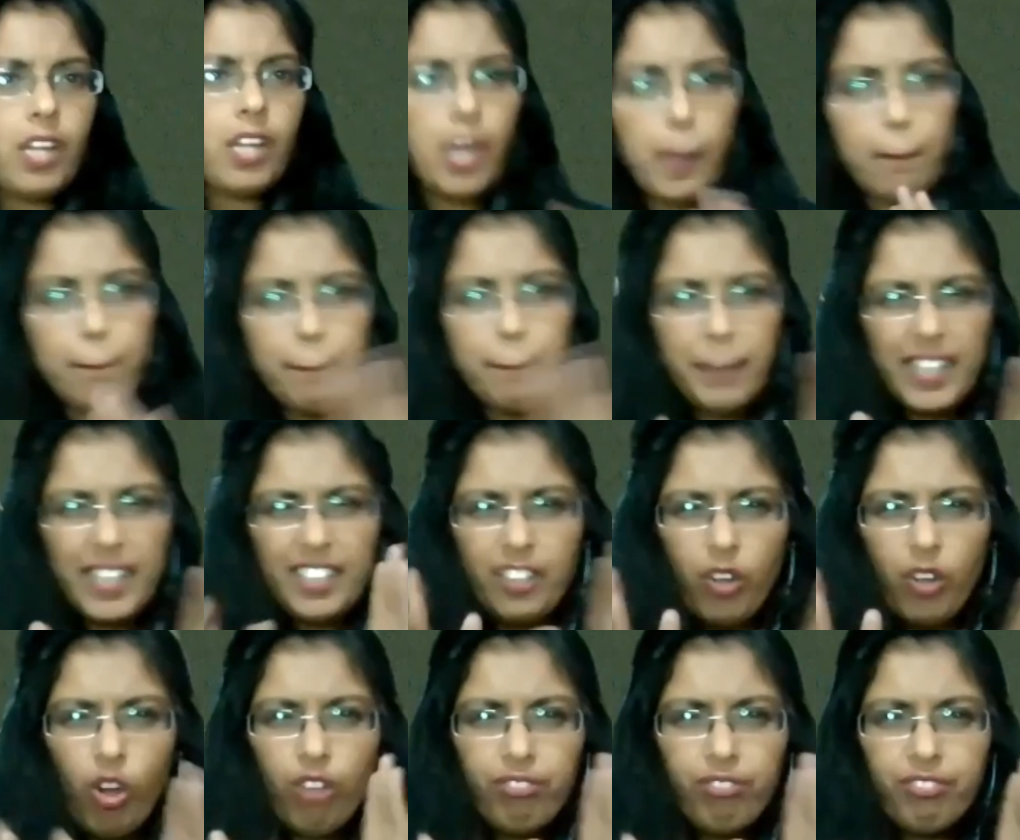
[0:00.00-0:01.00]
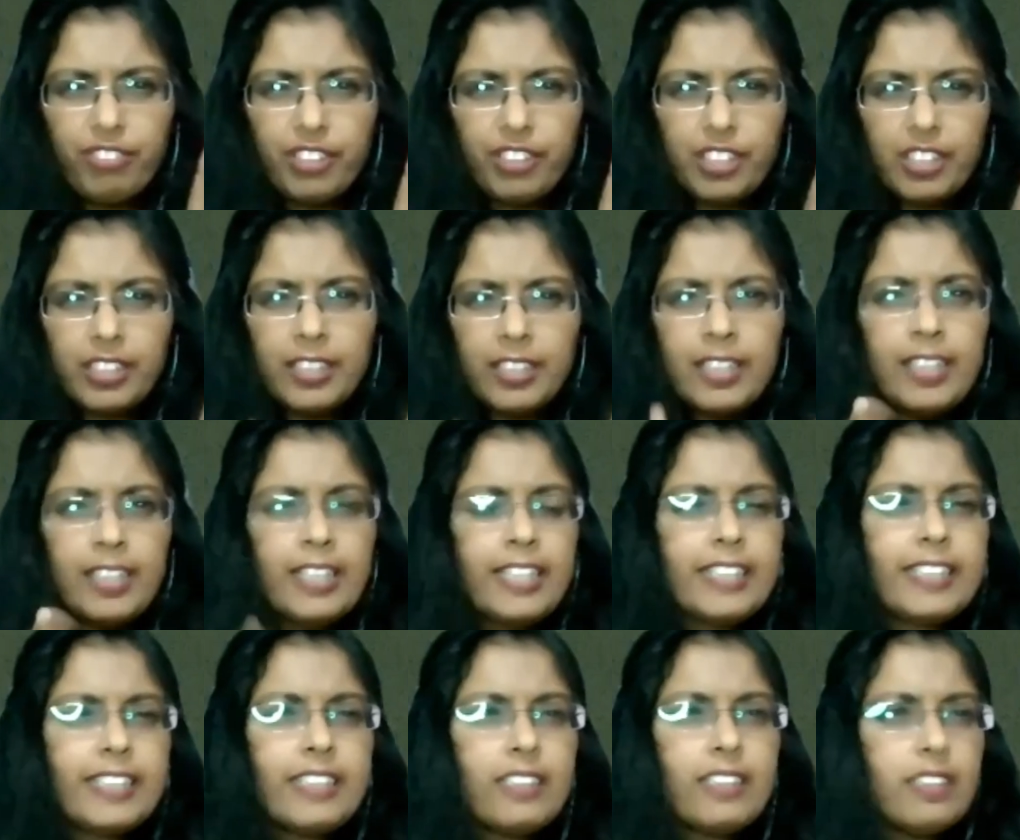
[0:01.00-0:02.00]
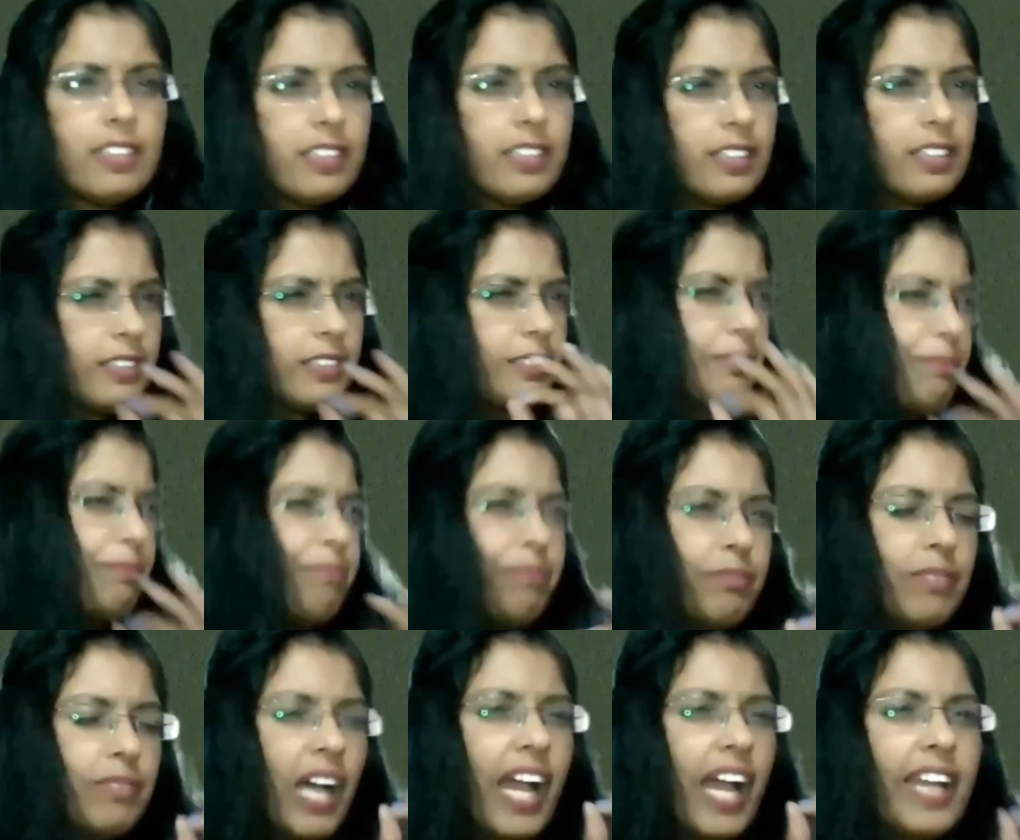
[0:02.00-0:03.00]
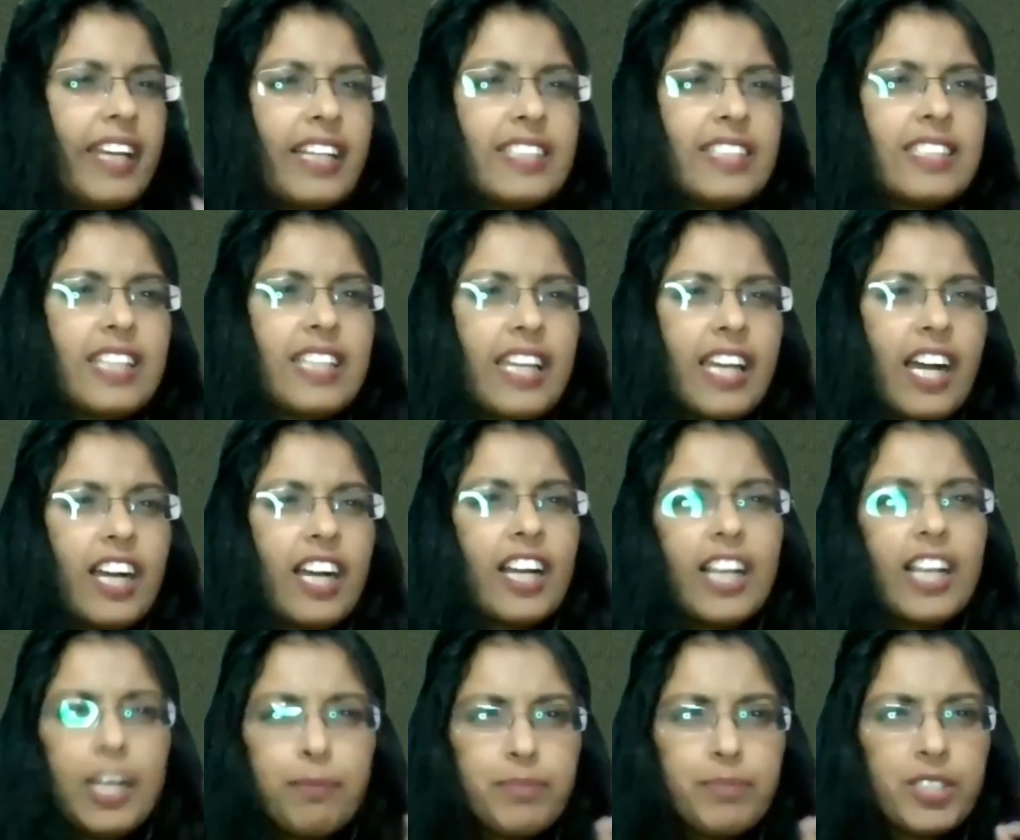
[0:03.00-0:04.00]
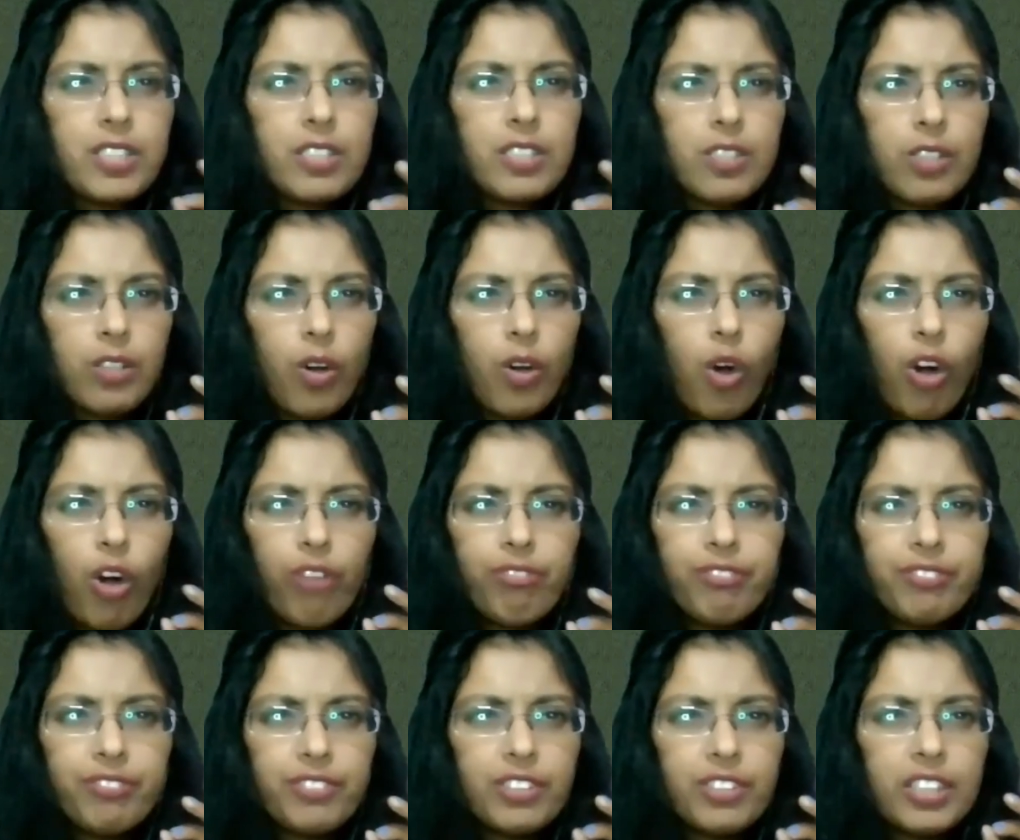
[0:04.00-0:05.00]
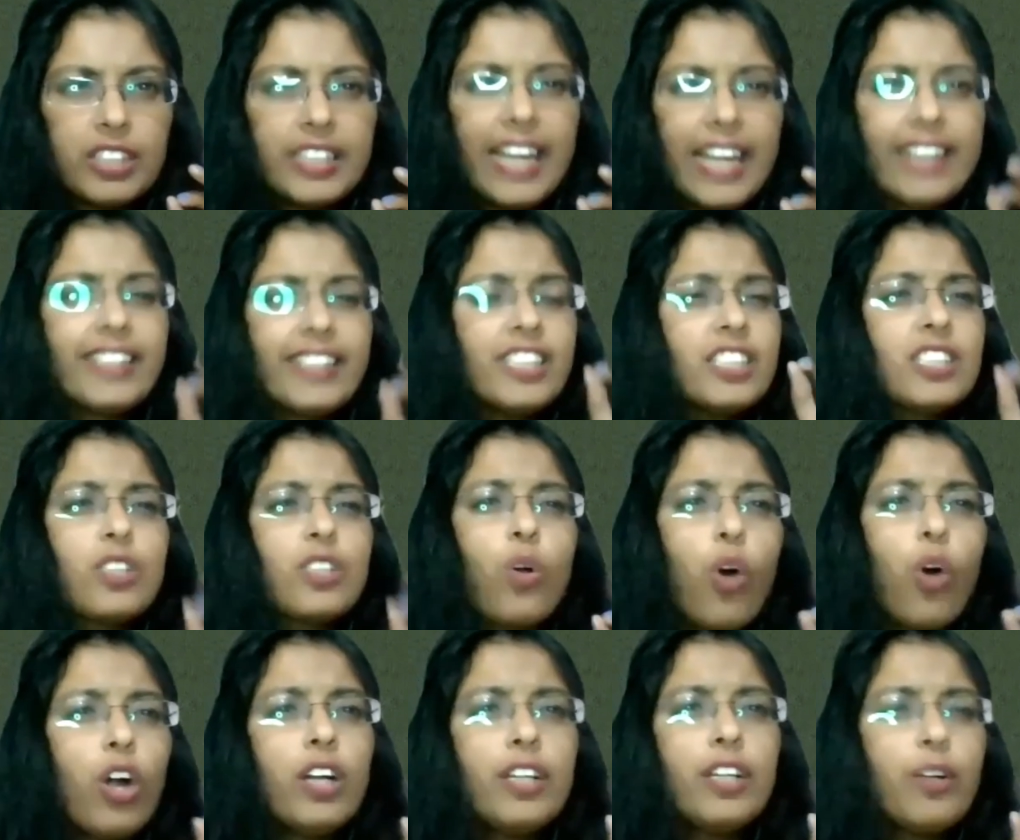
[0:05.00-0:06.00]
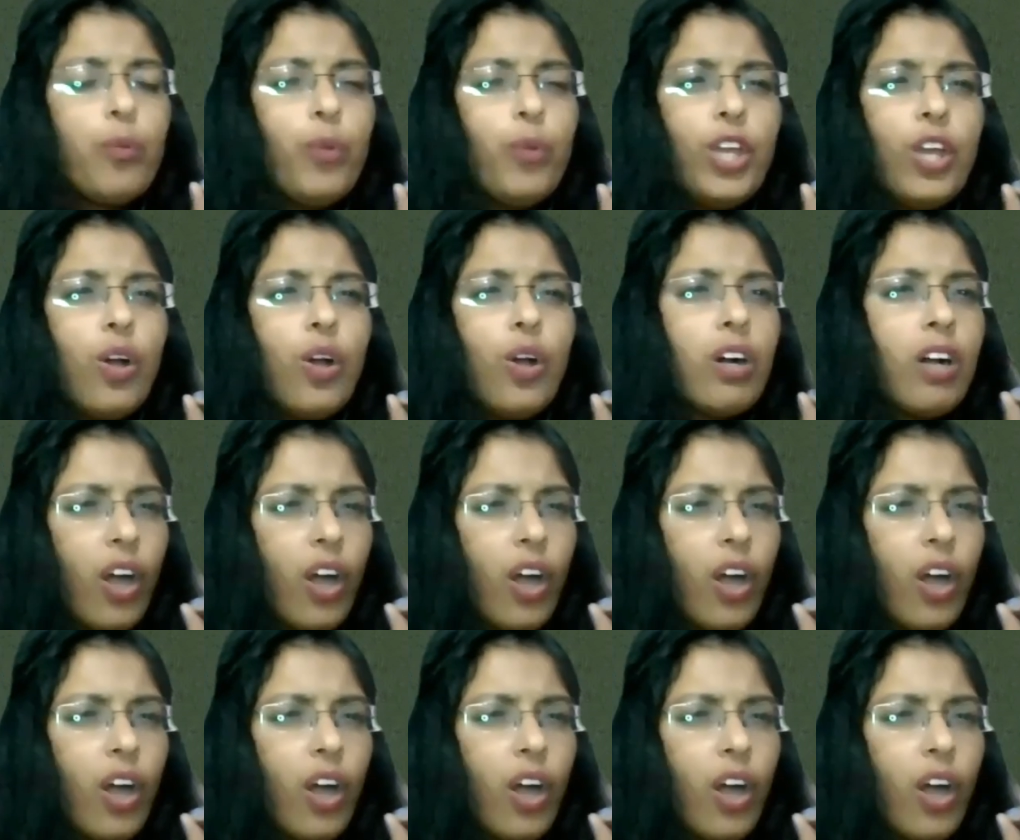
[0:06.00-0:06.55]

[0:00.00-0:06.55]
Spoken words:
a bit of uh, I can say a glimpse of that is called we.